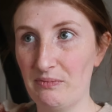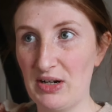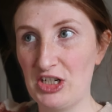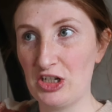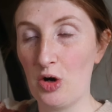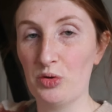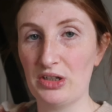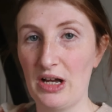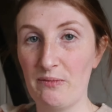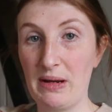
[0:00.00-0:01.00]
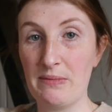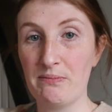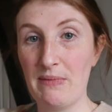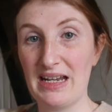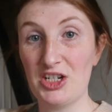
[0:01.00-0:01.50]
when she's old enough, be
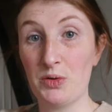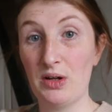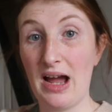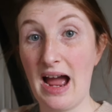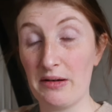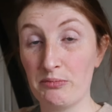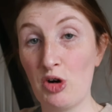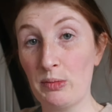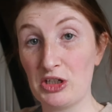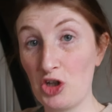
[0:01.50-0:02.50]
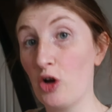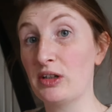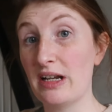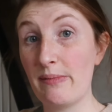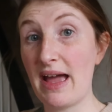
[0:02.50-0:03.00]
made into a proper
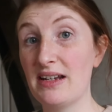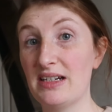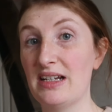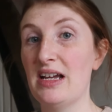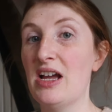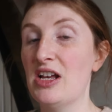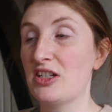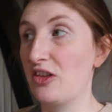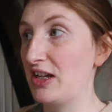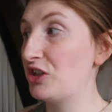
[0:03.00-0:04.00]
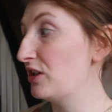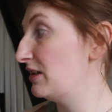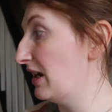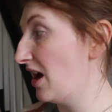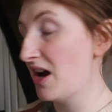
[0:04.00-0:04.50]
toddler bed. So this
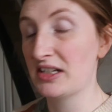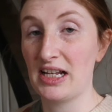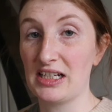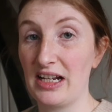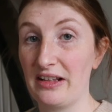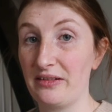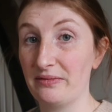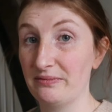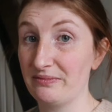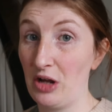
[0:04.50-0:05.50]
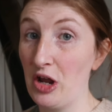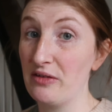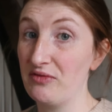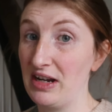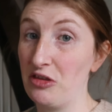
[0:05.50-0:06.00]
should last us like
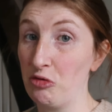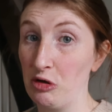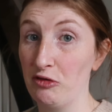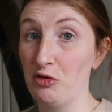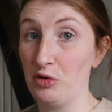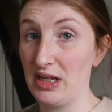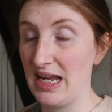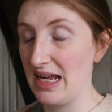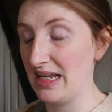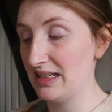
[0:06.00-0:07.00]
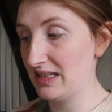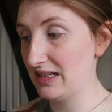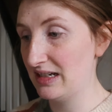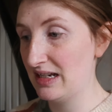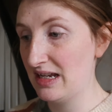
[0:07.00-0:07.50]
hopefully 3 or 4 years.
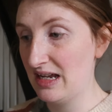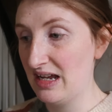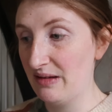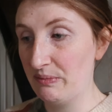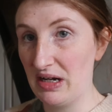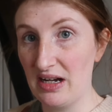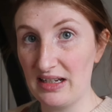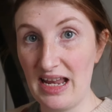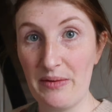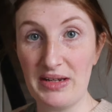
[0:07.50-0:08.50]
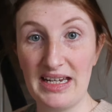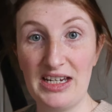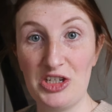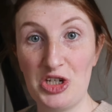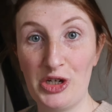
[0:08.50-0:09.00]
But yeah, we
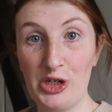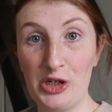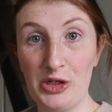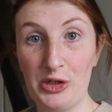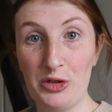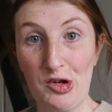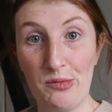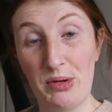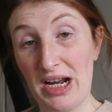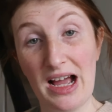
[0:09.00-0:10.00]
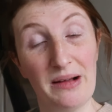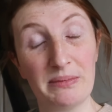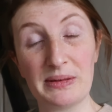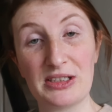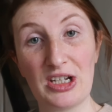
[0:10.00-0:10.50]
need to put it
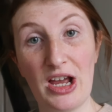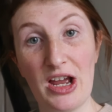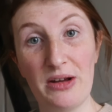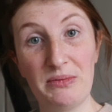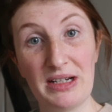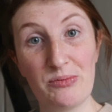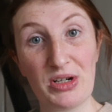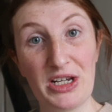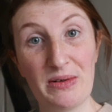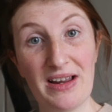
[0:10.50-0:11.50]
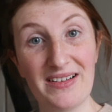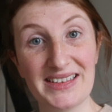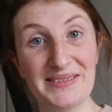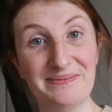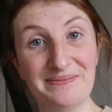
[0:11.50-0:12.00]
up. So I'm gonna bring you along.